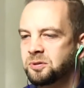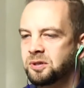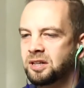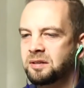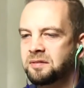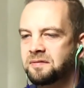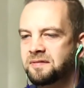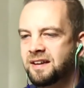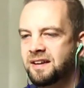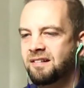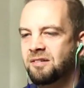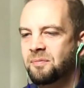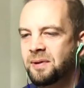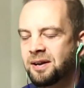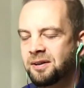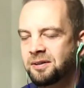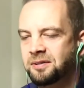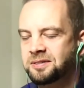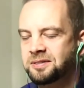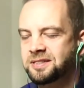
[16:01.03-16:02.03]
talking there
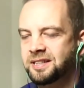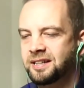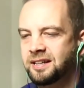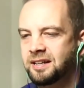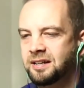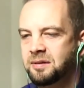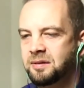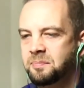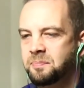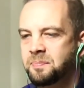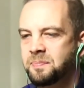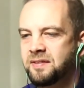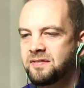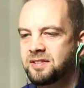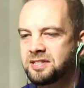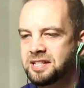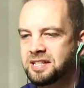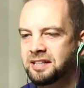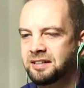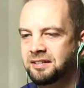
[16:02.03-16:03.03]
about
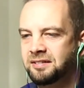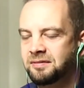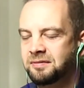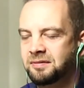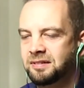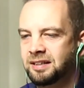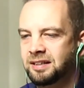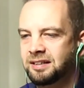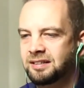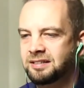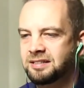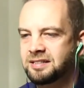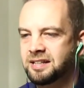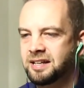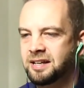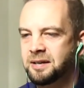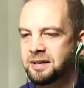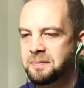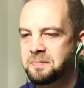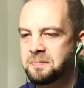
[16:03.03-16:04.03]
pivoting,
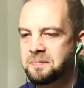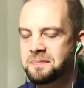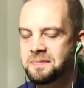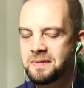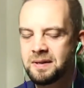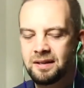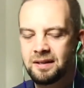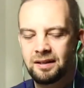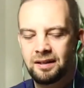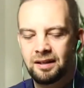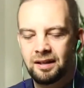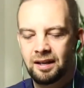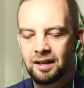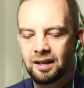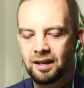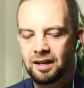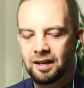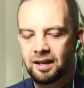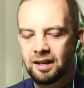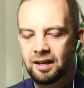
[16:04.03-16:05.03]
and I'm
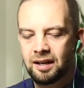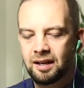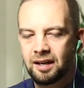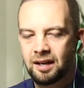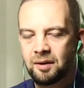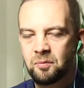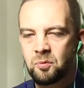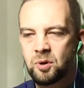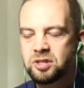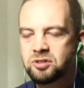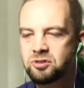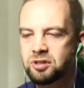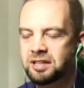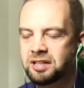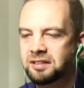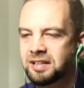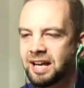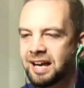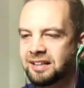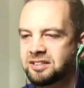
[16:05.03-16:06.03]

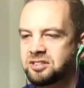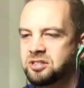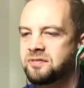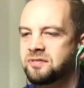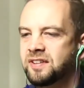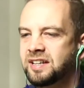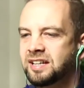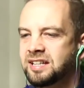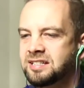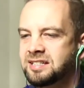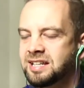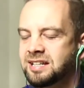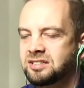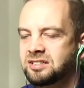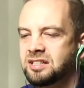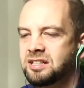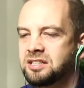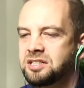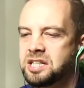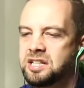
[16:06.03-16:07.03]
wondering, do you think it's
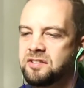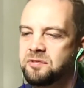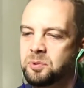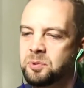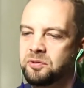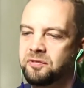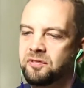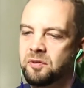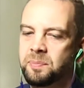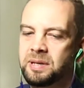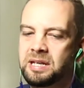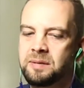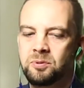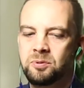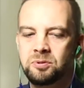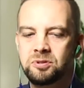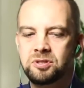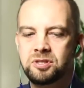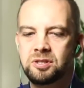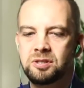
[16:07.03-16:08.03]
actually achievable for
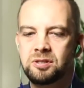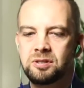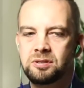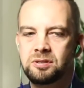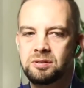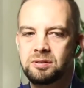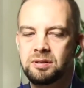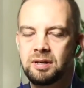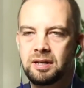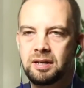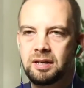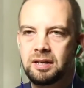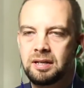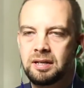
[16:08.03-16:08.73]
people to,